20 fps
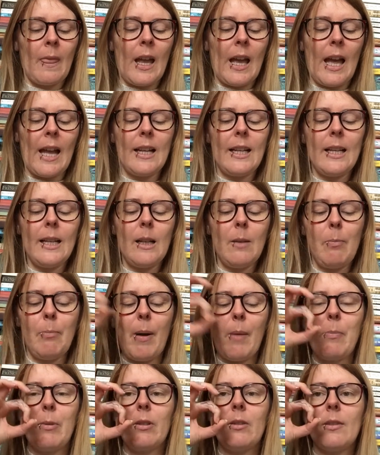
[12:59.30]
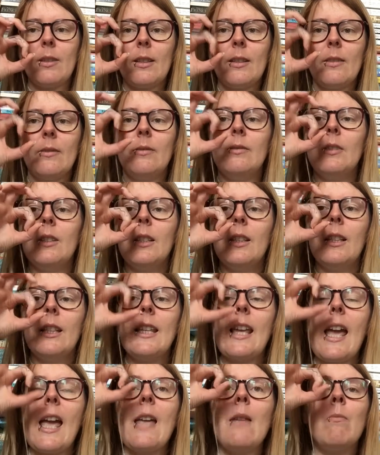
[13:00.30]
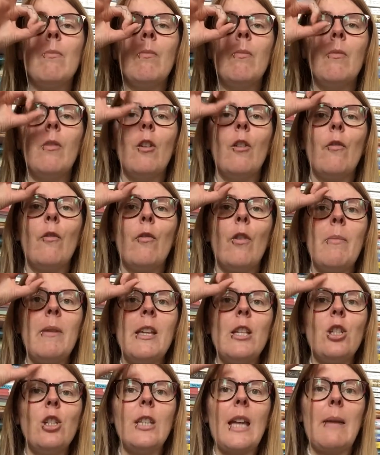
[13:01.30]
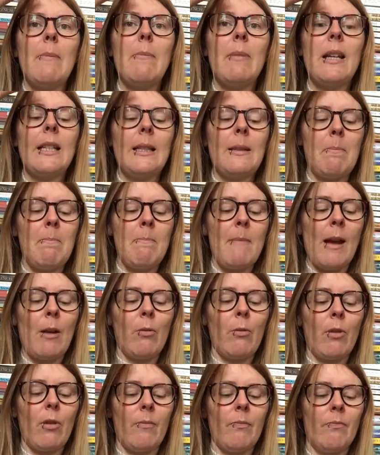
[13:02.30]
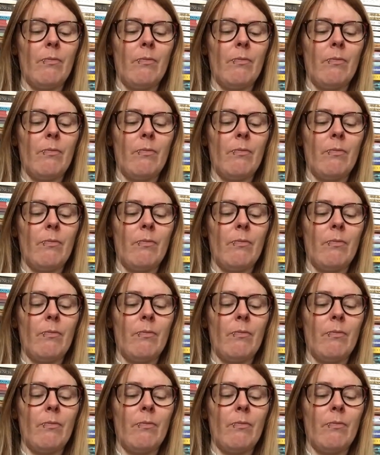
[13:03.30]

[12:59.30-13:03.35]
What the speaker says: And little bubbles came from his shapeless mouth.